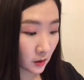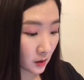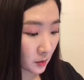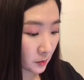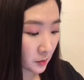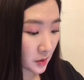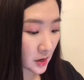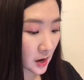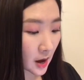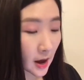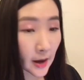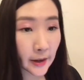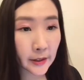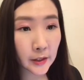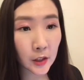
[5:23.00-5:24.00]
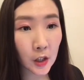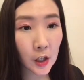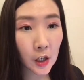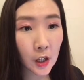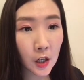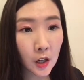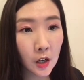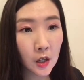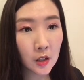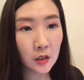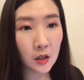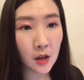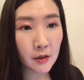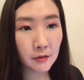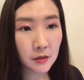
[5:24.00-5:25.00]
Behind her
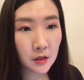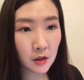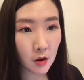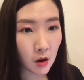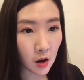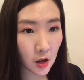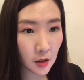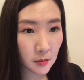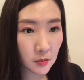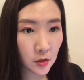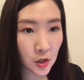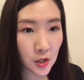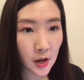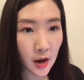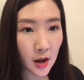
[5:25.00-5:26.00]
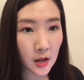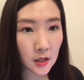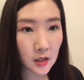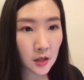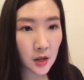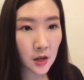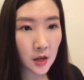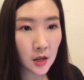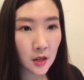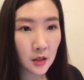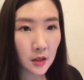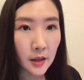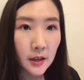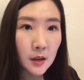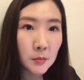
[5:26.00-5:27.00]
left arm, she has
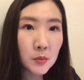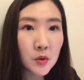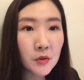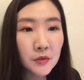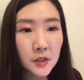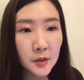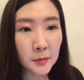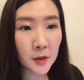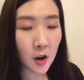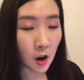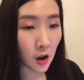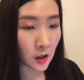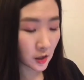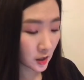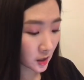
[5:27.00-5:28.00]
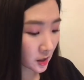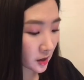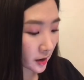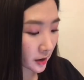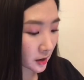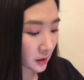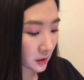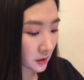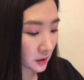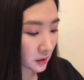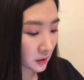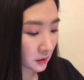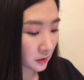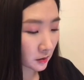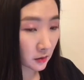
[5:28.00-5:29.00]
like a poofed up collar, and
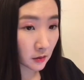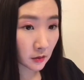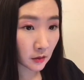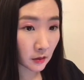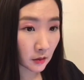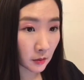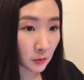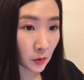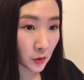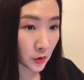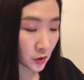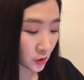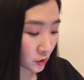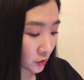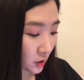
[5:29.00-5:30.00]
I'm going to draw